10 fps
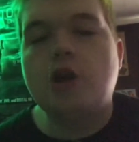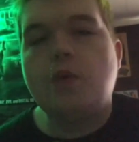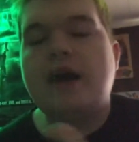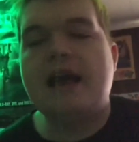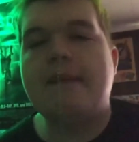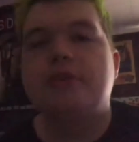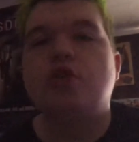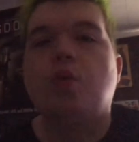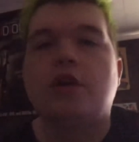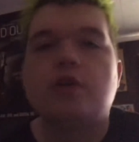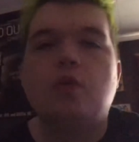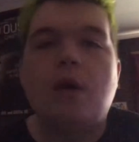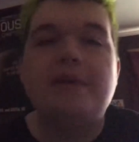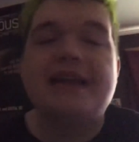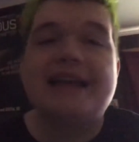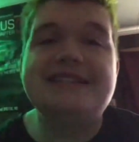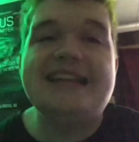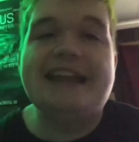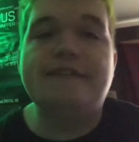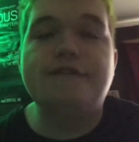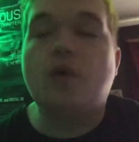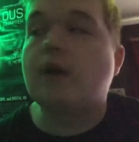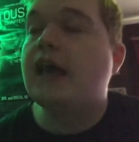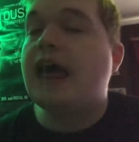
what happened to Wonder Woman 1984.